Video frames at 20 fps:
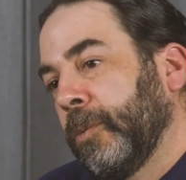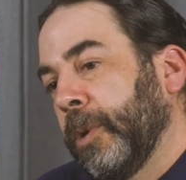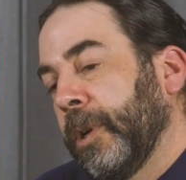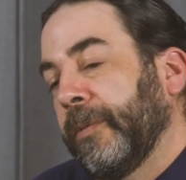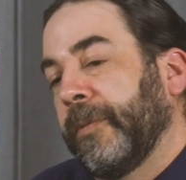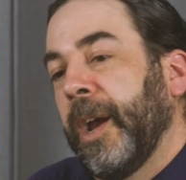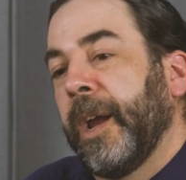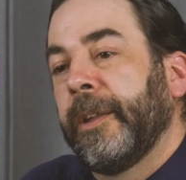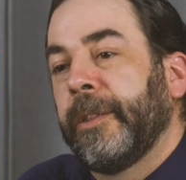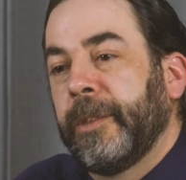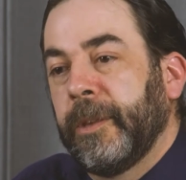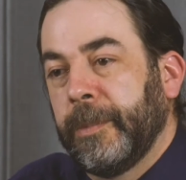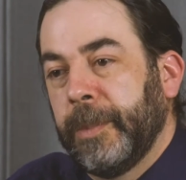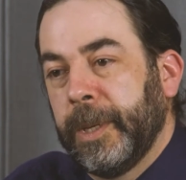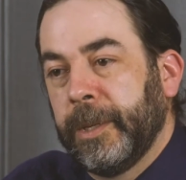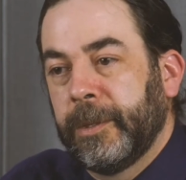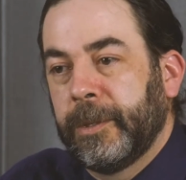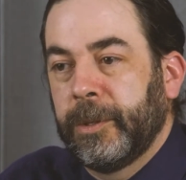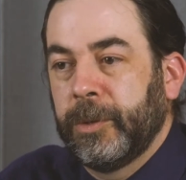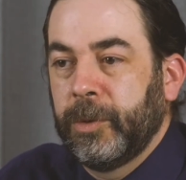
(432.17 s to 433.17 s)
invited them
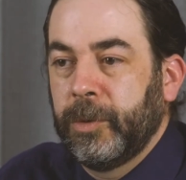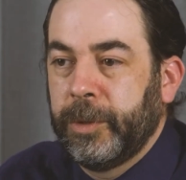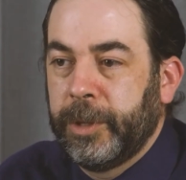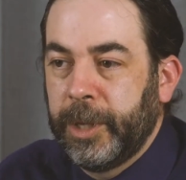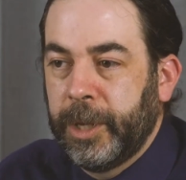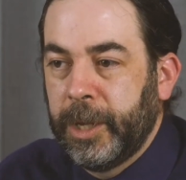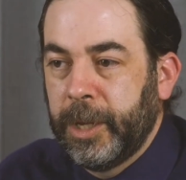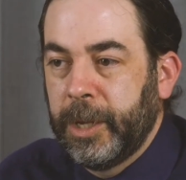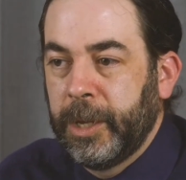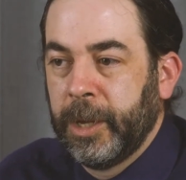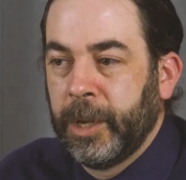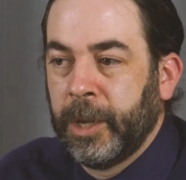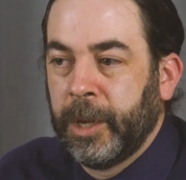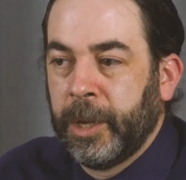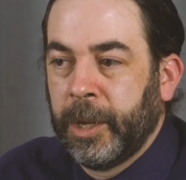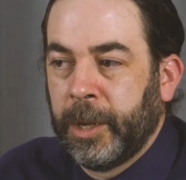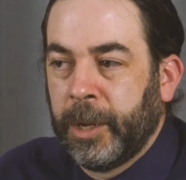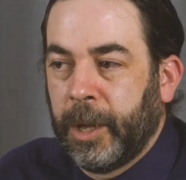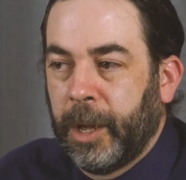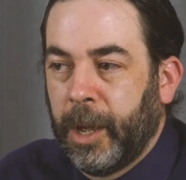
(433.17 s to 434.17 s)
into the
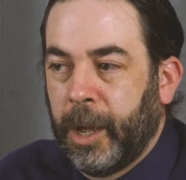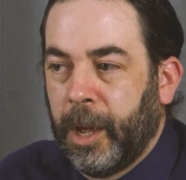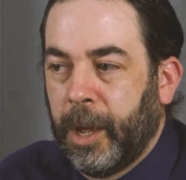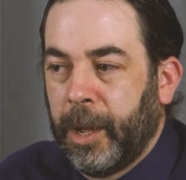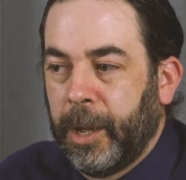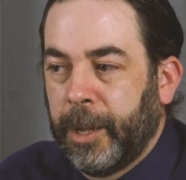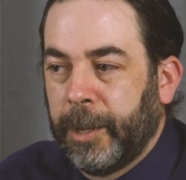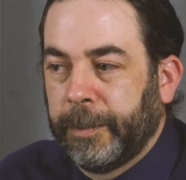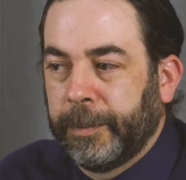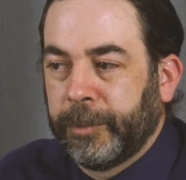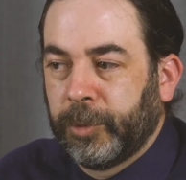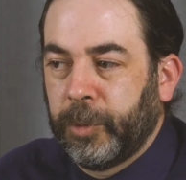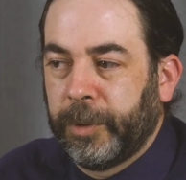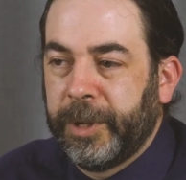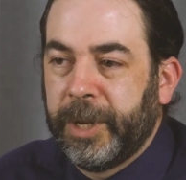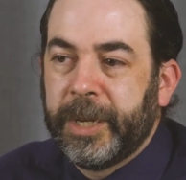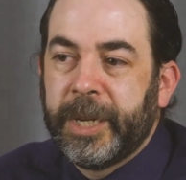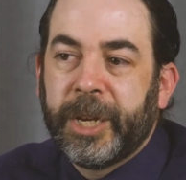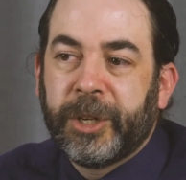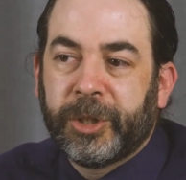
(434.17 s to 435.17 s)
sort of
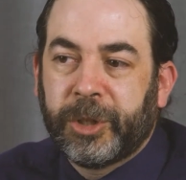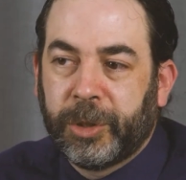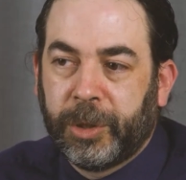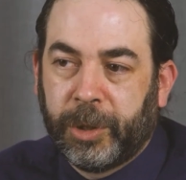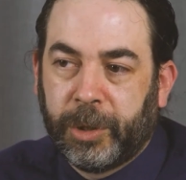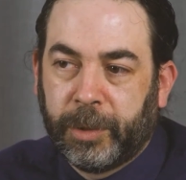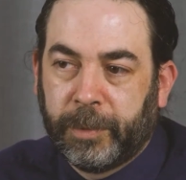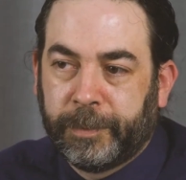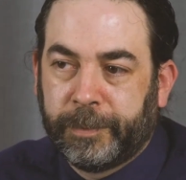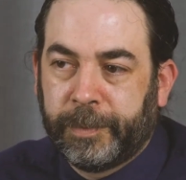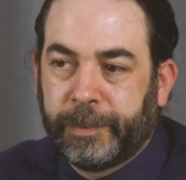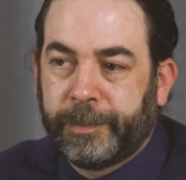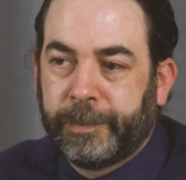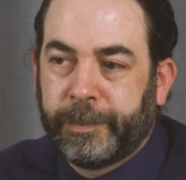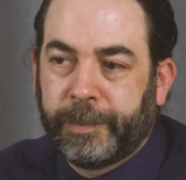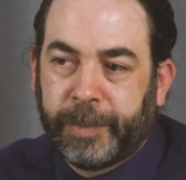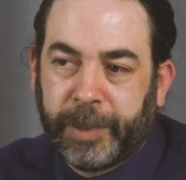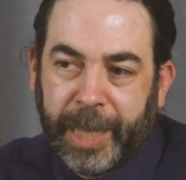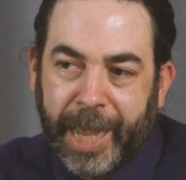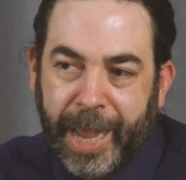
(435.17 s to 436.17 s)
the initial
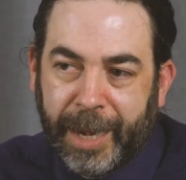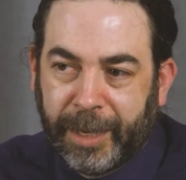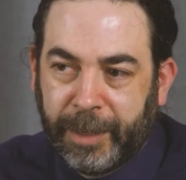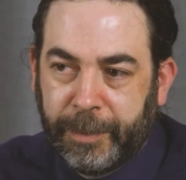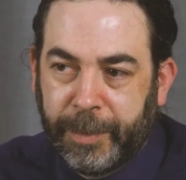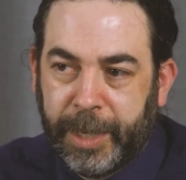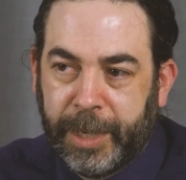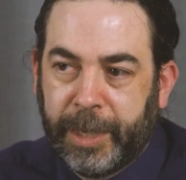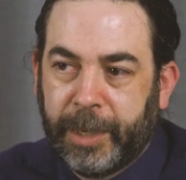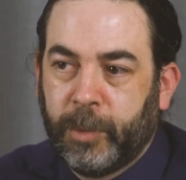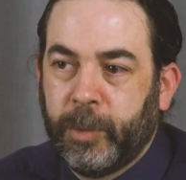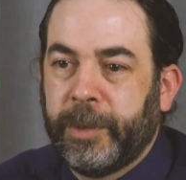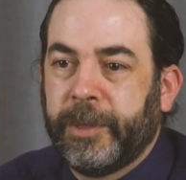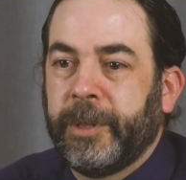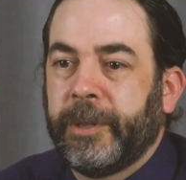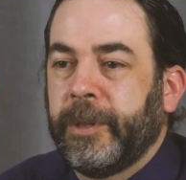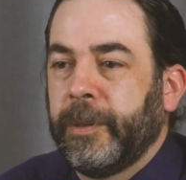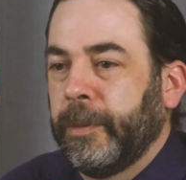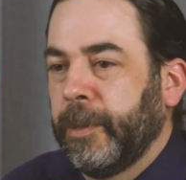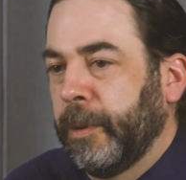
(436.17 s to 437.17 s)
planning meeting
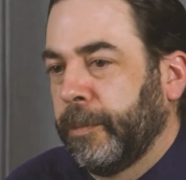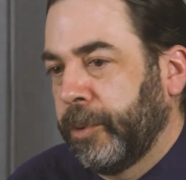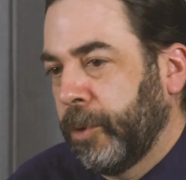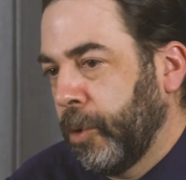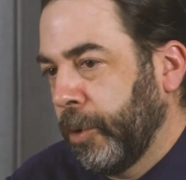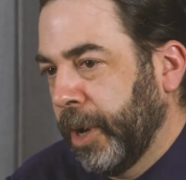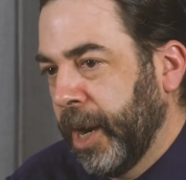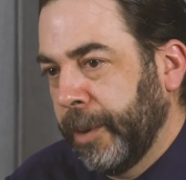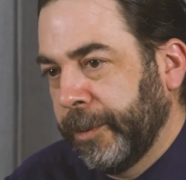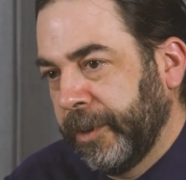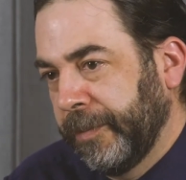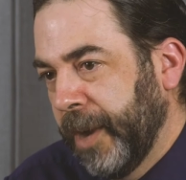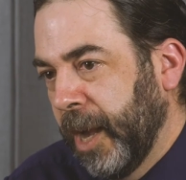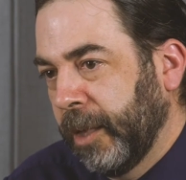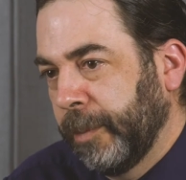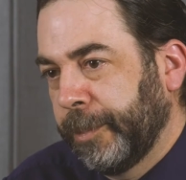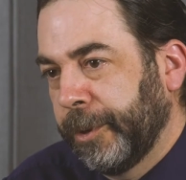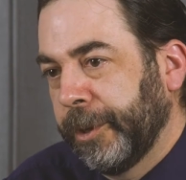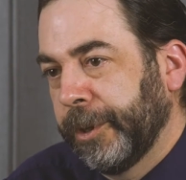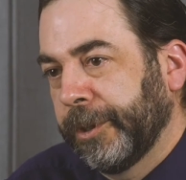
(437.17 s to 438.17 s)
with the program
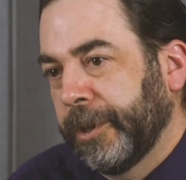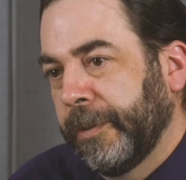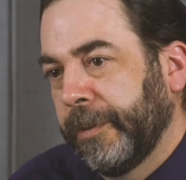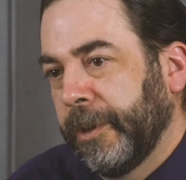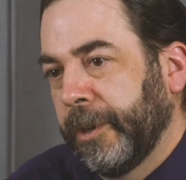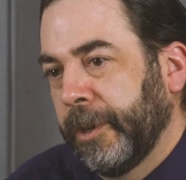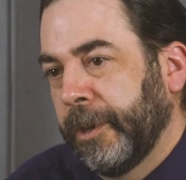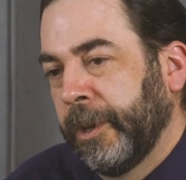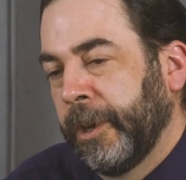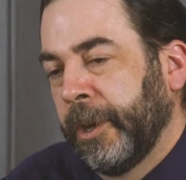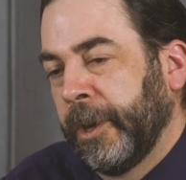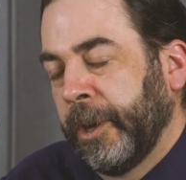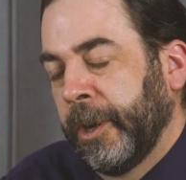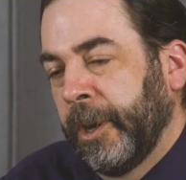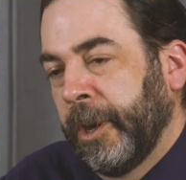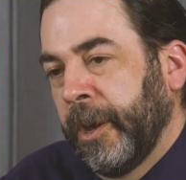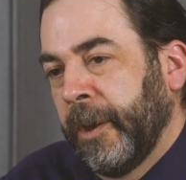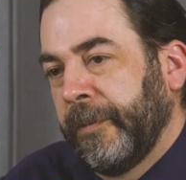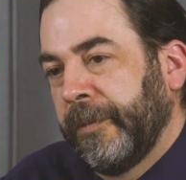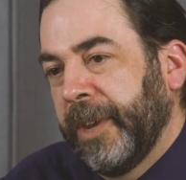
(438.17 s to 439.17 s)
developers of the
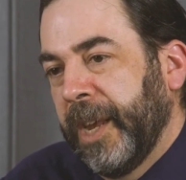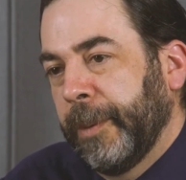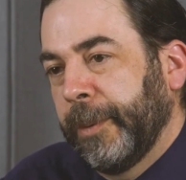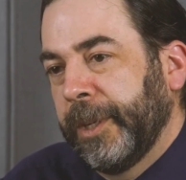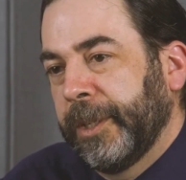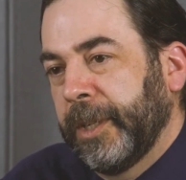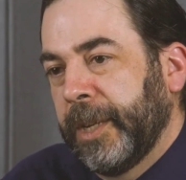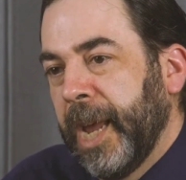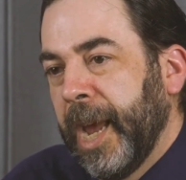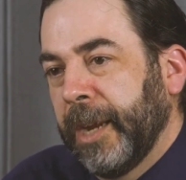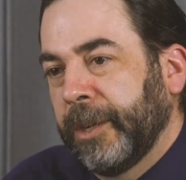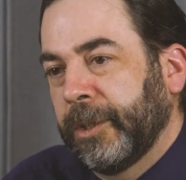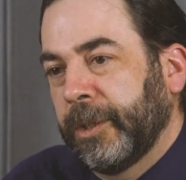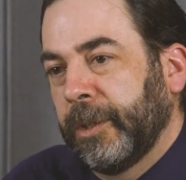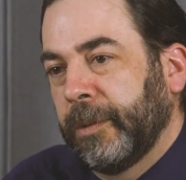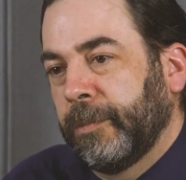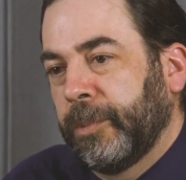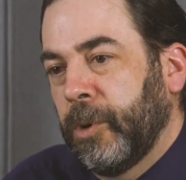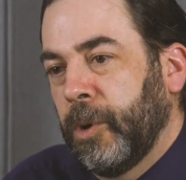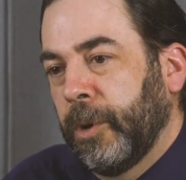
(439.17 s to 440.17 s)
Families in
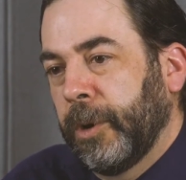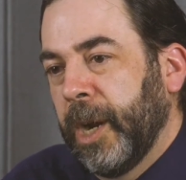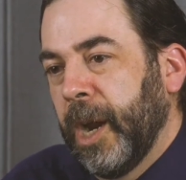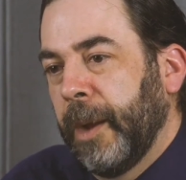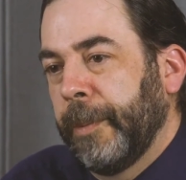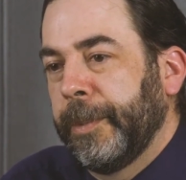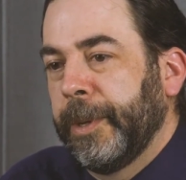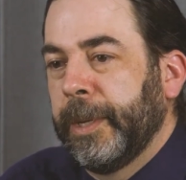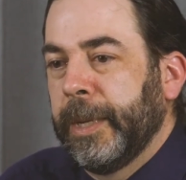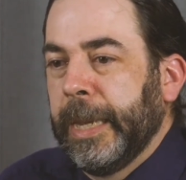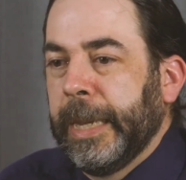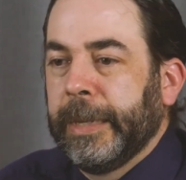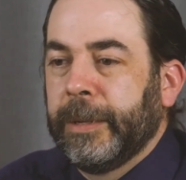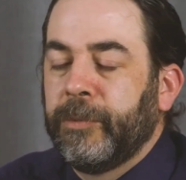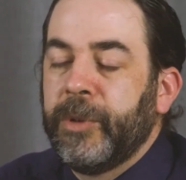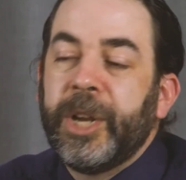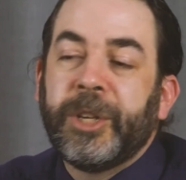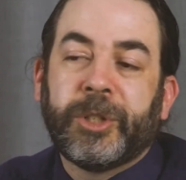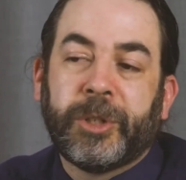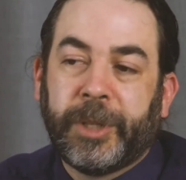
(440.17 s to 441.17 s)
Action program. And
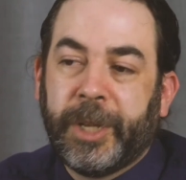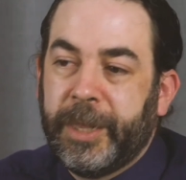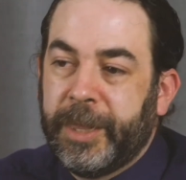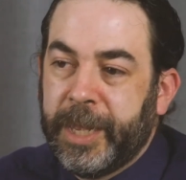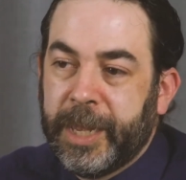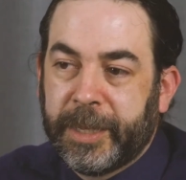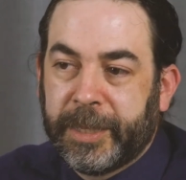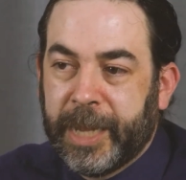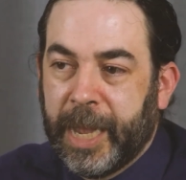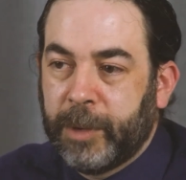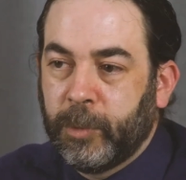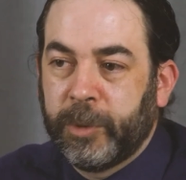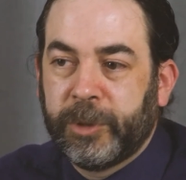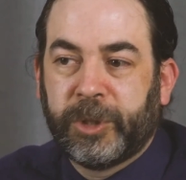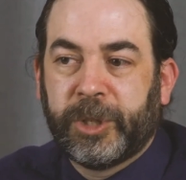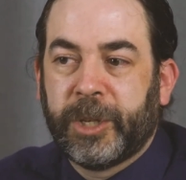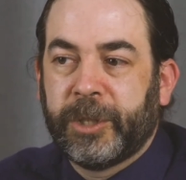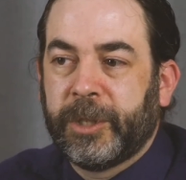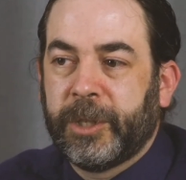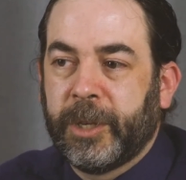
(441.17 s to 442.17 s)
originally the intent was
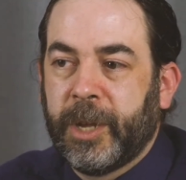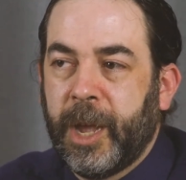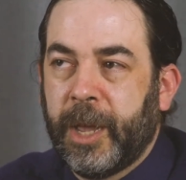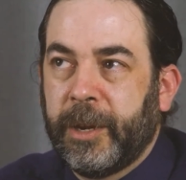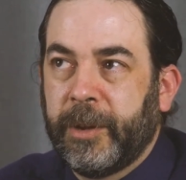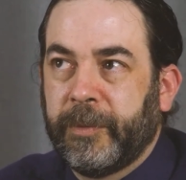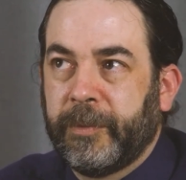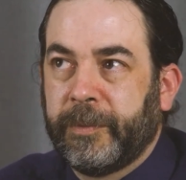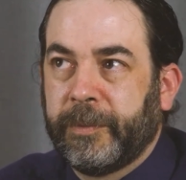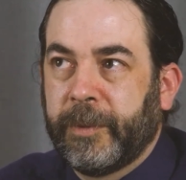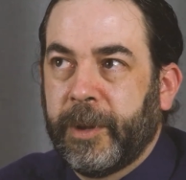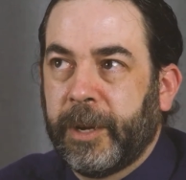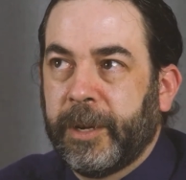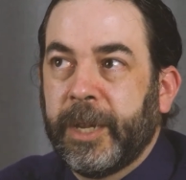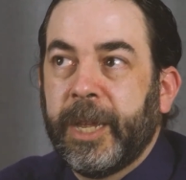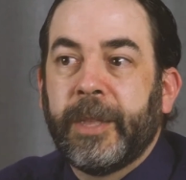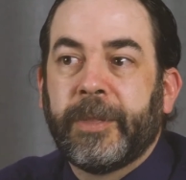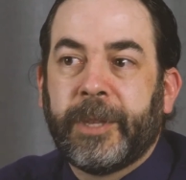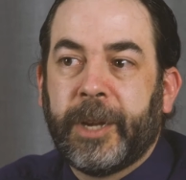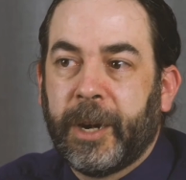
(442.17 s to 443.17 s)
just to kind of
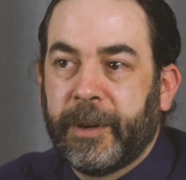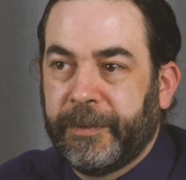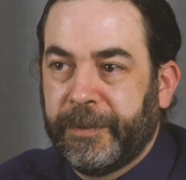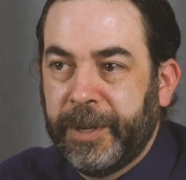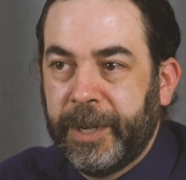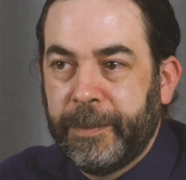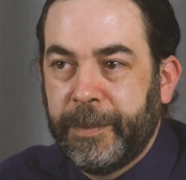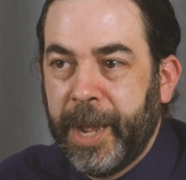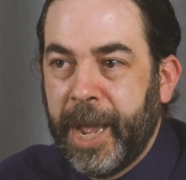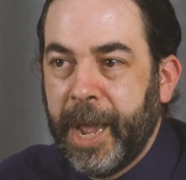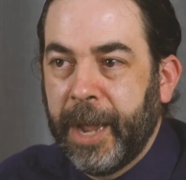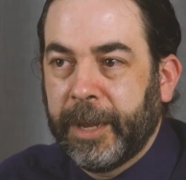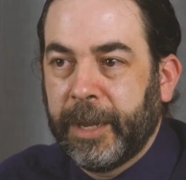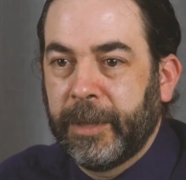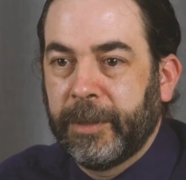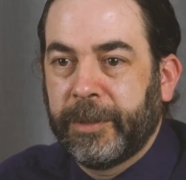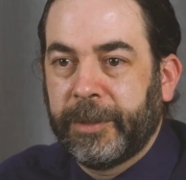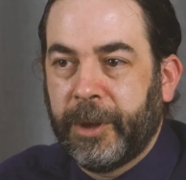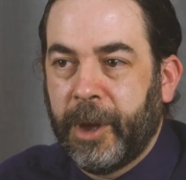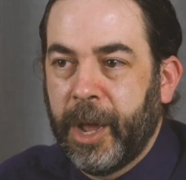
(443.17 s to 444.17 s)
get their feedback
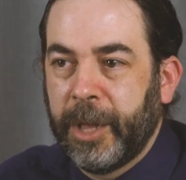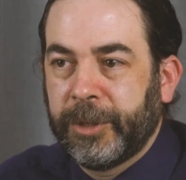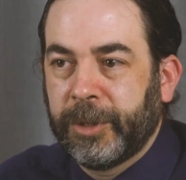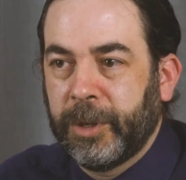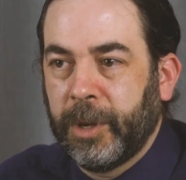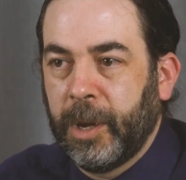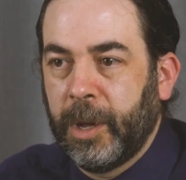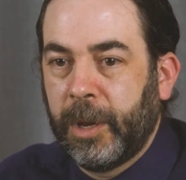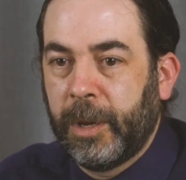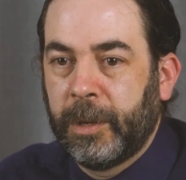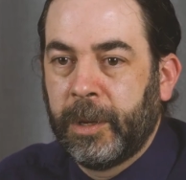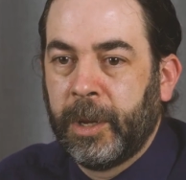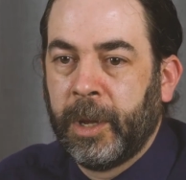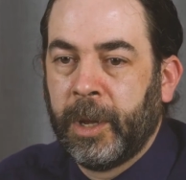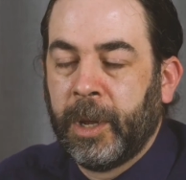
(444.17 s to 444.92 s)
and thoughts on